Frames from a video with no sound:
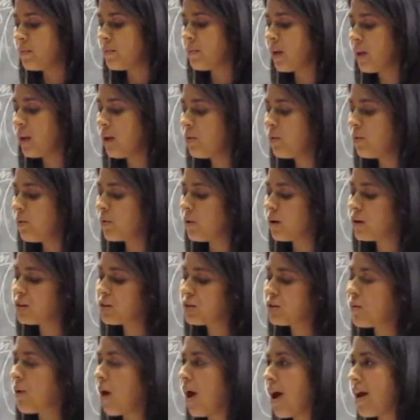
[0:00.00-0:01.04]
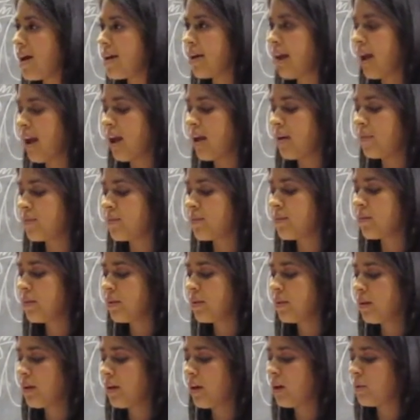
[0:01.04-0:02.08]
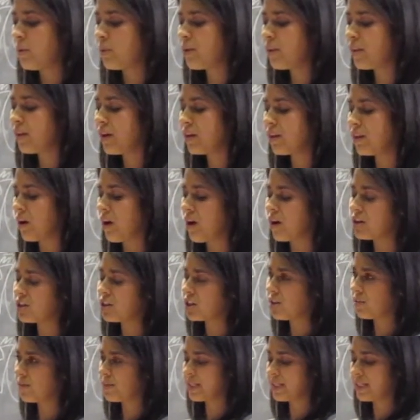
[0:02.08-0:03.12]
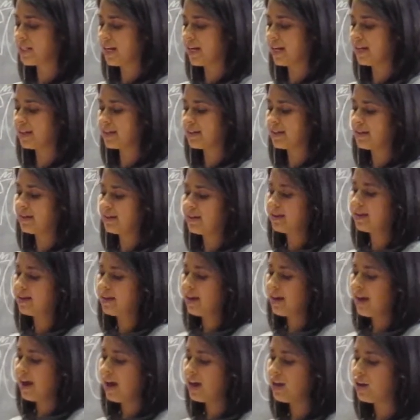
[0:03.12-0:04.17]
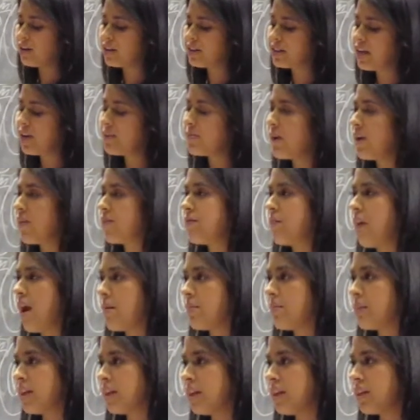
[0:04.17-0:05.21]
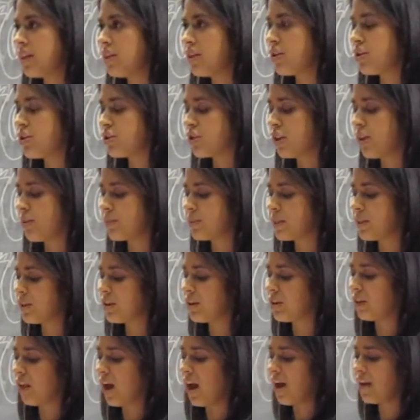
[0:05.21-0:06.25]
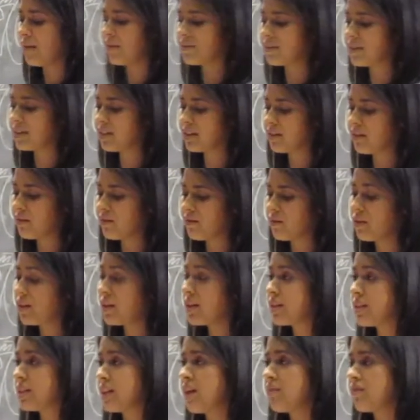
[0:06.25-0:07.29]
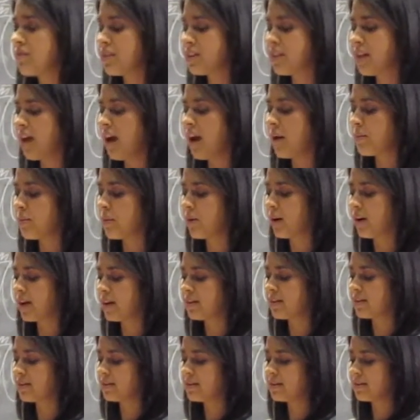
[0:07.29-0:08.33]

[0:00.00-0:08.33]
Many will wonder why I came, and with all the hardships stayed. And I'll say my family, their dreams and their lives. For this every day I prayed.